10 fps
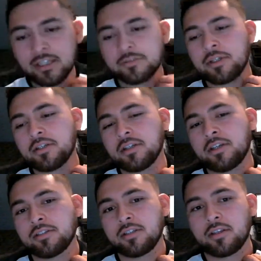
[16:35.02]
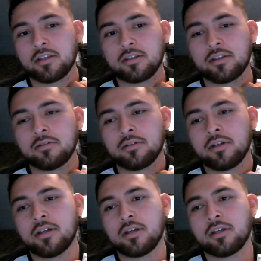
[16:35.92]
the thing, though,
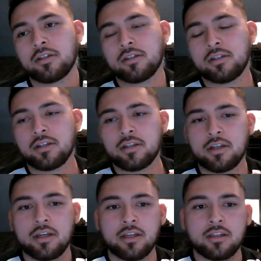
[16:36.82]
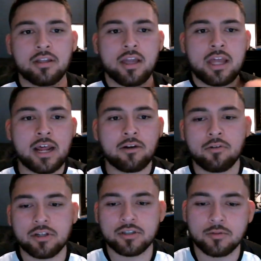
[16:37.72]
and I don't
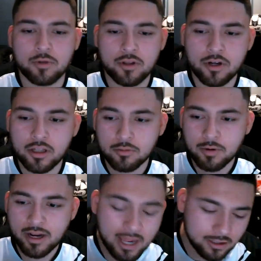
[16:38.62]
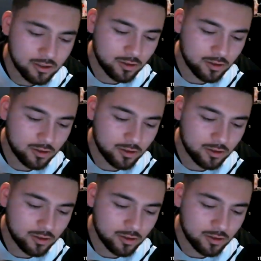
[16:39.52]
question whether or not the right attitude,